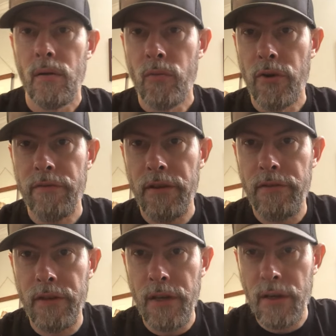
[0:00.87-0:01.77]
Morning,
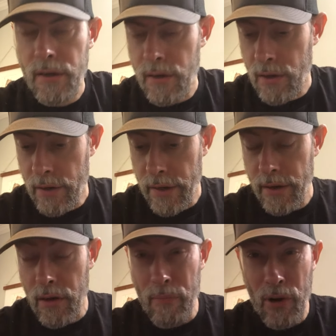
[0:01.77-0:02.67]
VC. All right,
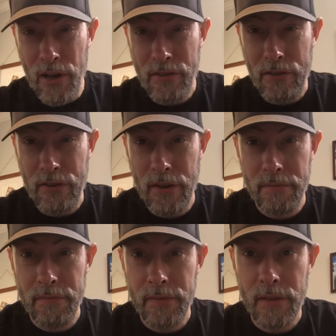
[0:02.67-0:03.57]
a bunch of stuff
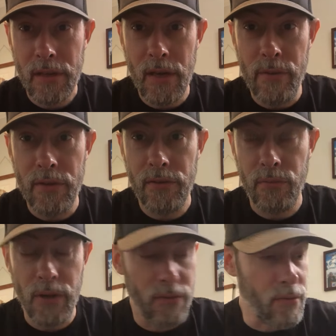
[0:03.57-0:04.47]
came in this
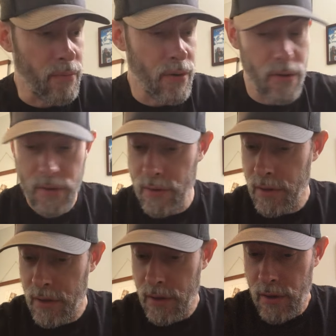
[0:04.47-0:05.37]
week, so I'm going to
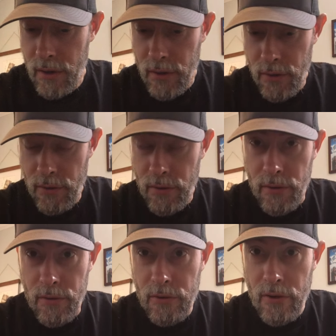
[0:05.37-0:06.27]

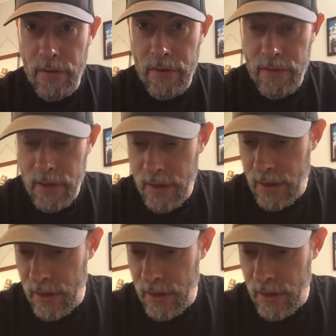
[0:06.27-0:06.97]
show everything